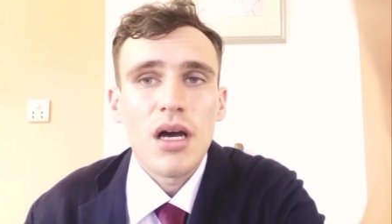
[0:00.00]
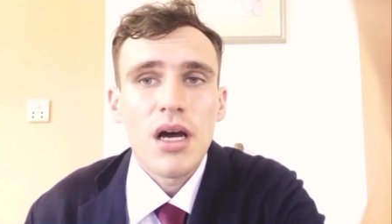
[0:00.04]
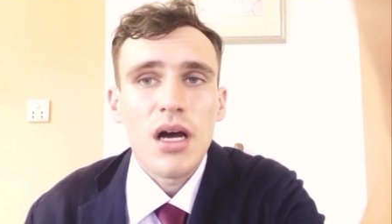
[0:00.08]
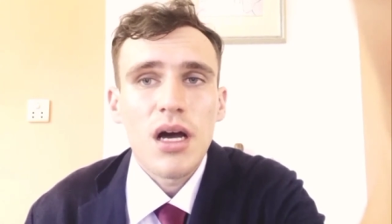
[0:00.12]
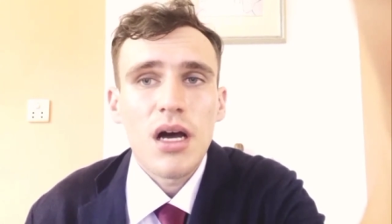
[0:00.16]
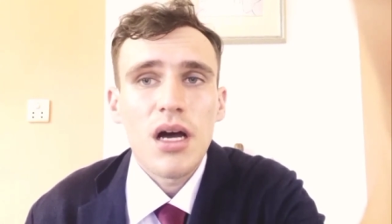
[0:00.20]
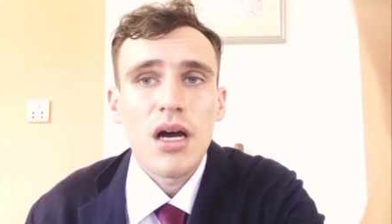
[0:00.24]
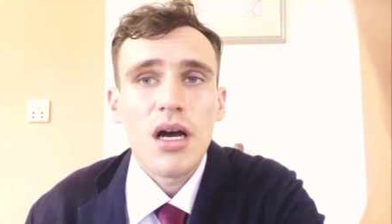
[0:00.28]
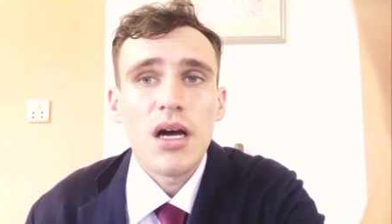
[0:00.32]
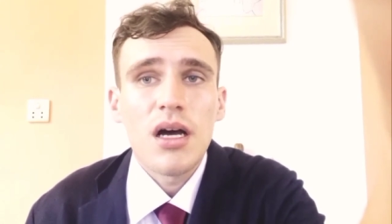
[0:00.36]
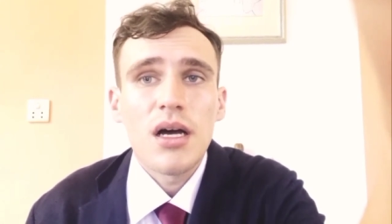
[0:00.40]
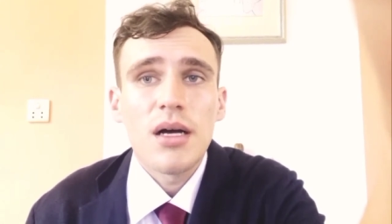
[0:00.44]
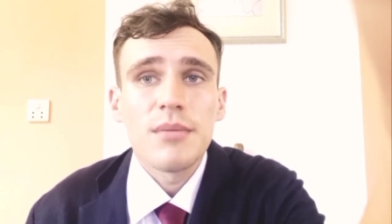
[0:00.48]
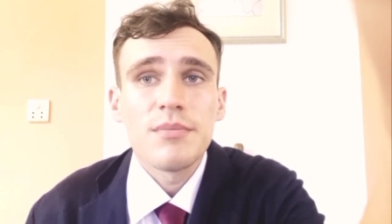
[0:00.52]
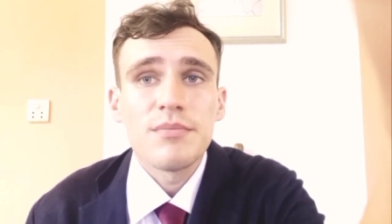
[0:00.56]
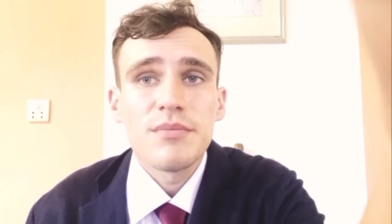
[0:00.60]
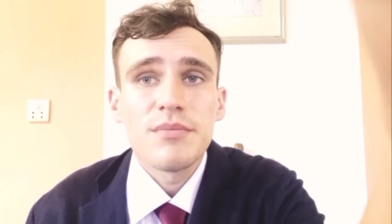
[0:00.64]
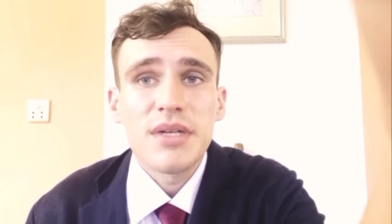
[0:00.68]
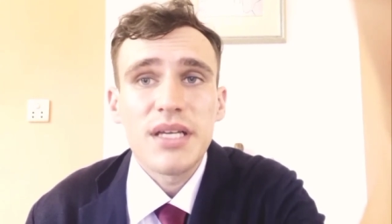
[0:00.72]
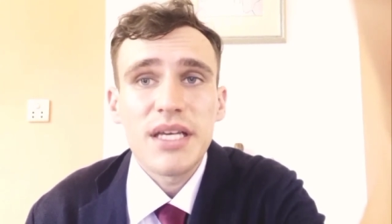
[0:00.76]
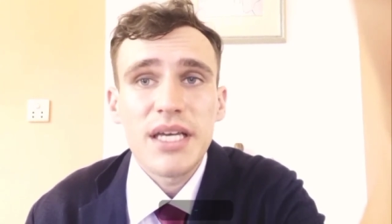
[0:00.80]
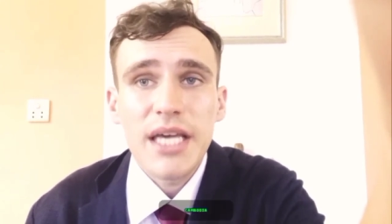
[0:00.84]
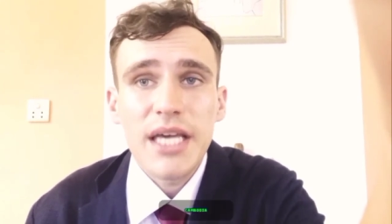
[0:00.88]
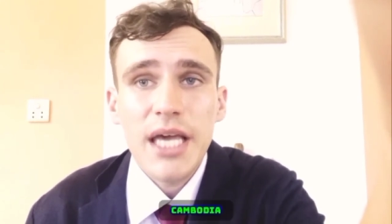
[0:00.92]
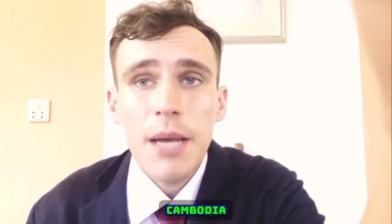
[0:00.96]

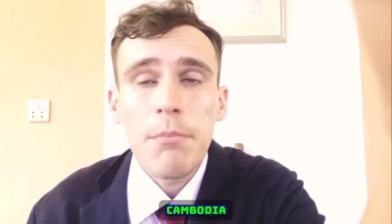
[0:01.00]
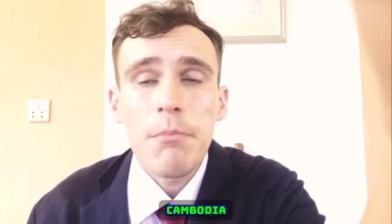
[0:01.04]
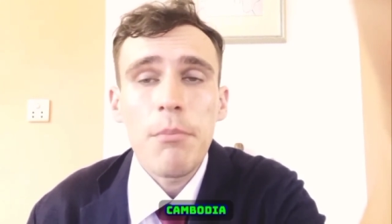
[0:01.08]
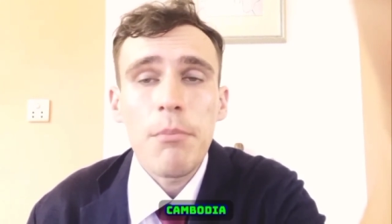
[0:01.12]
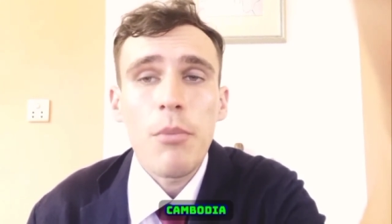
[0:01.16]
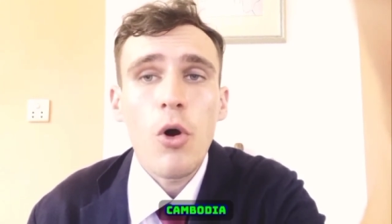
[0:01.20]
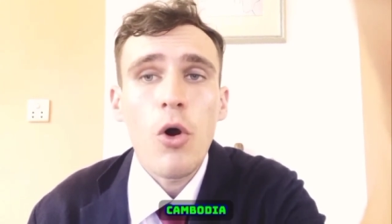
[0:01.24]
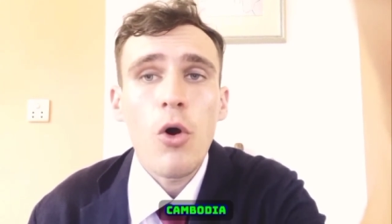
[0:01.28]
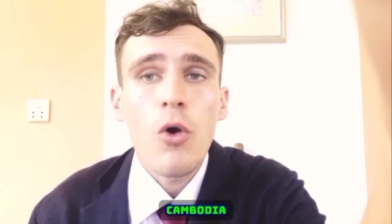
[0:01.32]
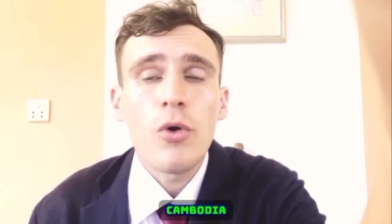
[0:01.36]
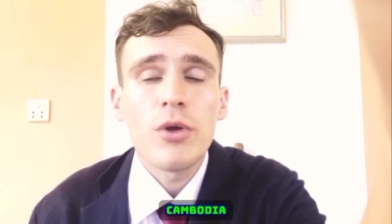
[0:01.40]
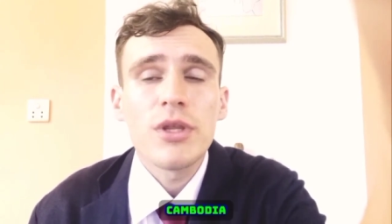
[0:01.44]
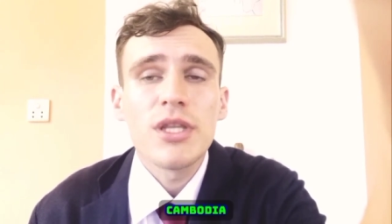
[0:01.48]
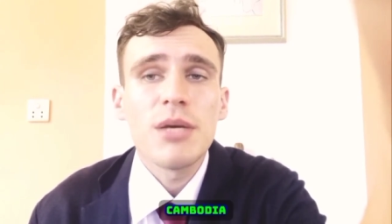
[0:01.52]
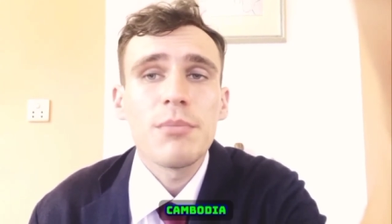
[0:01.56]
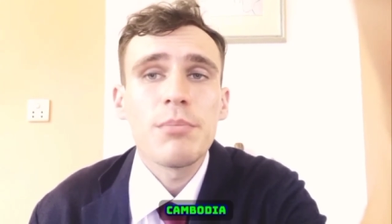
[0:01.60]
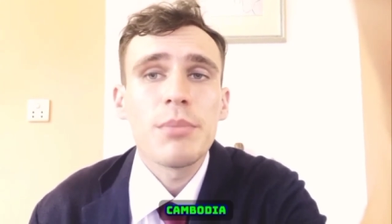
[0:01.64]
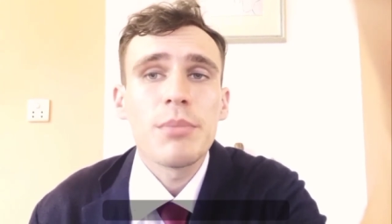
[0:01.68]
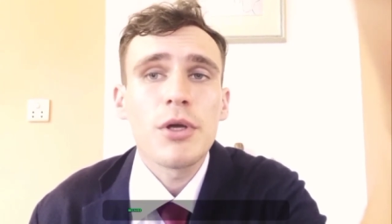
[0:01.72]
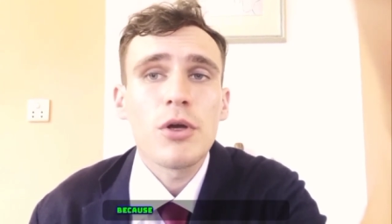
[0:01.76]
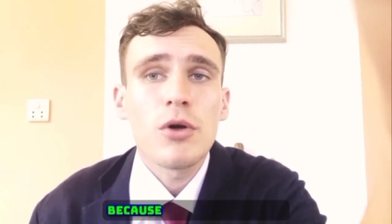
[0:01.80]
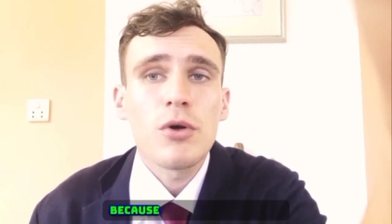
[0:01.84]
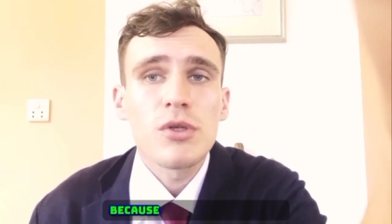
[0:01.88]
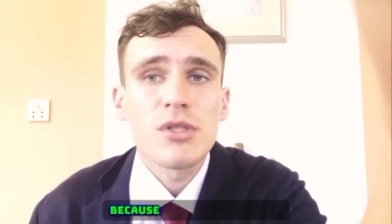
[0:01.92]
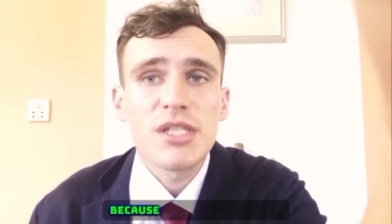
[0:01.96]
um, Cambodia,
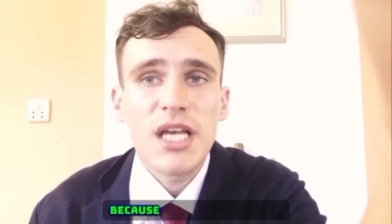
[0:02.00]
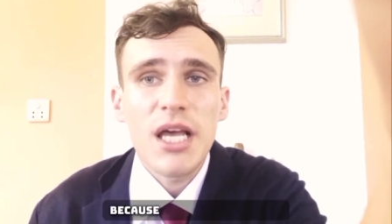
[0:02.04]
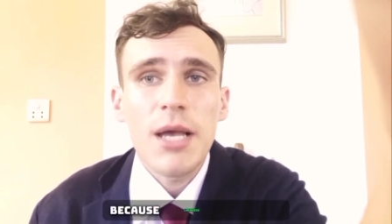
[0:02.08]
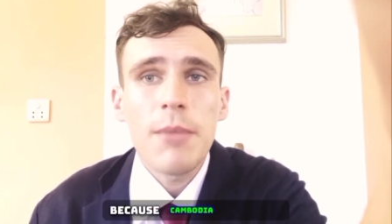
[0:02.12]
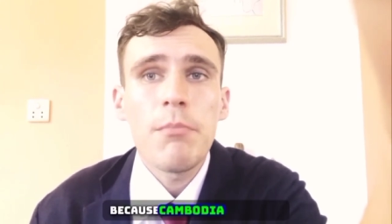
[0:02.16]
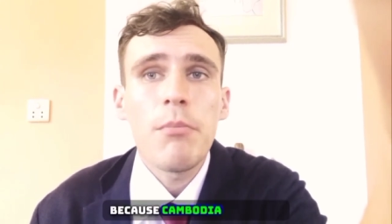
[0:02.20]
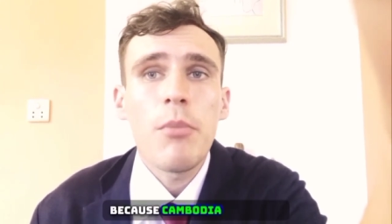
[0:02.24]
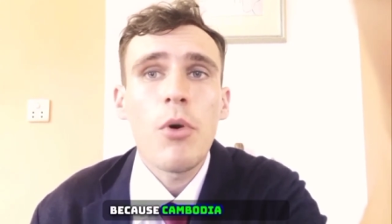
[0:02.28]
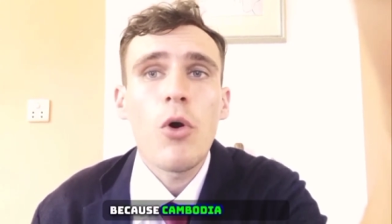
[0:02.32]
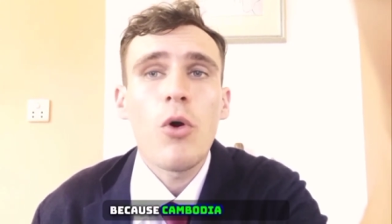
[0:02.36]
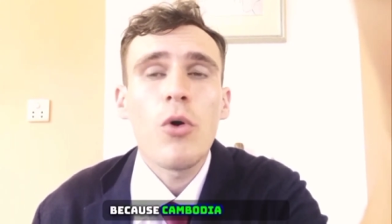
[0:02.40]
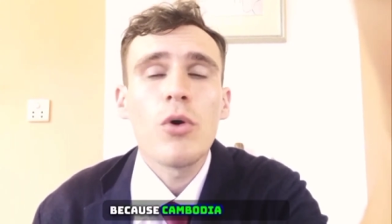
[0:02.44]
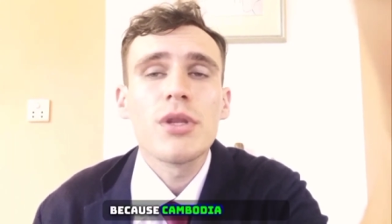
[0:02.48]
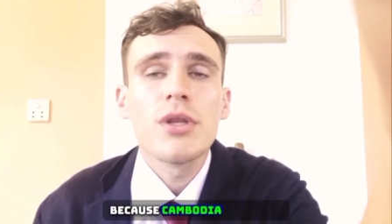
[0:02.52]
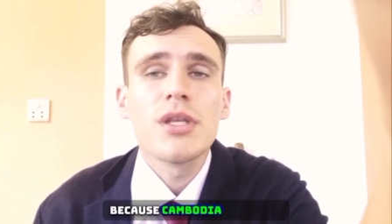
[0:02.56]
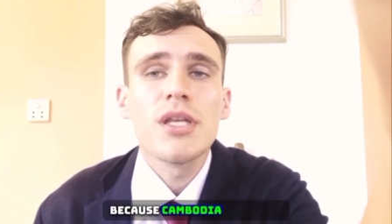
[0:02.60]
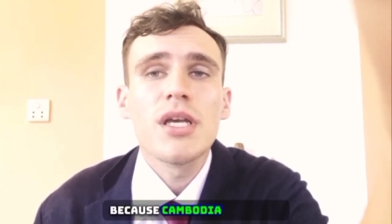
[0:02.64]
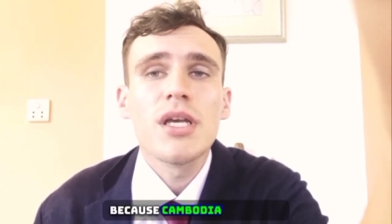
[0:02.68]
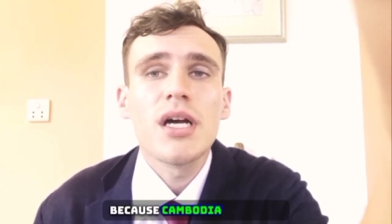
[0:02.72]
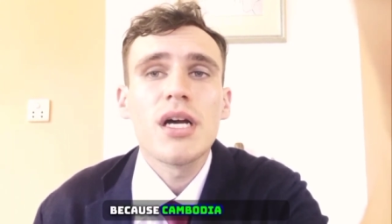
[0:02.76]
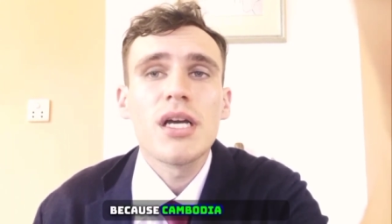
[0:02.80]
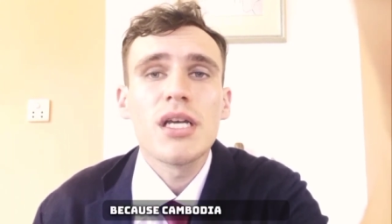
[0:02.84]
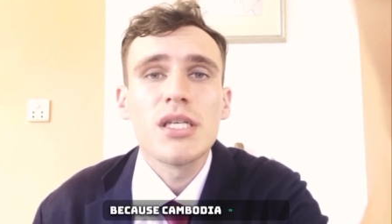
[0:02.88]
because Cambodia